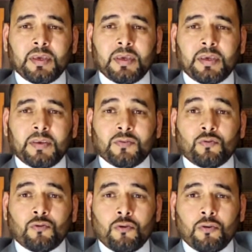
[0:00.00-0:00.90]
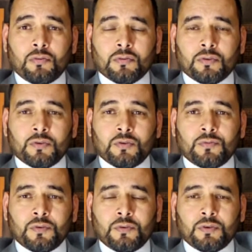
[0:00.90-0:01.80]
is wrong to
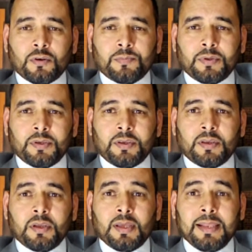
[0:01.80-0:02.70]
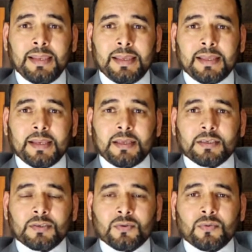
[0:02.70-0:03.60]
refuse your appeal legally.
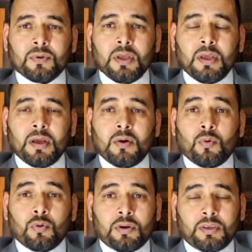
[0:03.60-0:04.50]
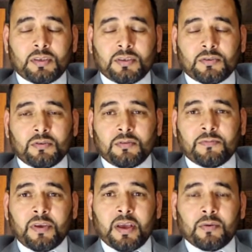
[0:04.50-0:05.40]
So, or it is not
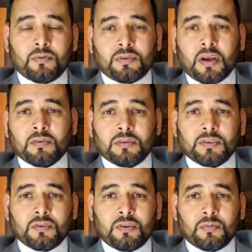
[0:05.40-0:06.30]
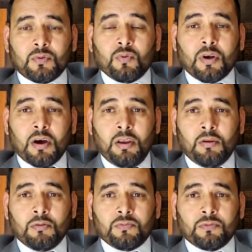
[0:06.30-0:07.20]
fair or unreasonable or
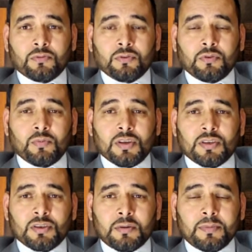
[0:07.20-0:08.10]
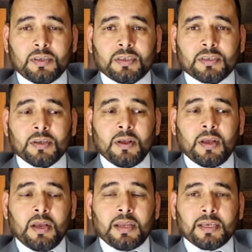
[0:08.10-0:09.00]
unlawful. So you must establish
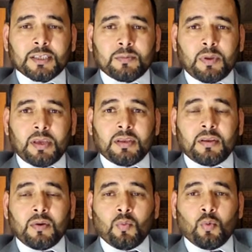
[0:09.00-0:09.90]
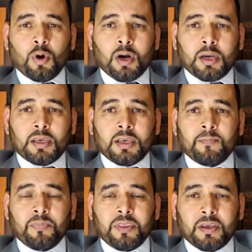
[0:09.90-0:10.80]
and explain why
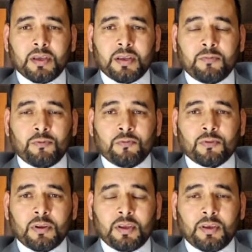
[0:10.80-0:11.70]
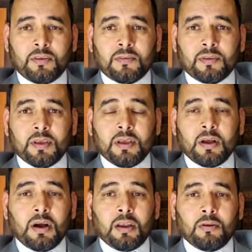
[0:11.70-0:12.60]
the refusal is
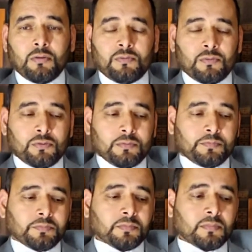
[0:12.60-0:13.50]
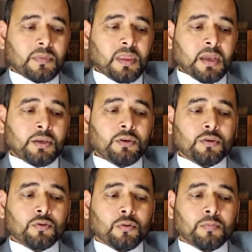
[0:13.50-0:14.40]
unlawful. You need
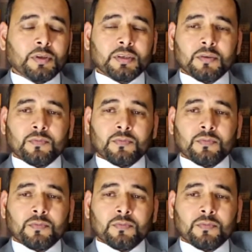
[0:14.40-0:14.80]
to complete a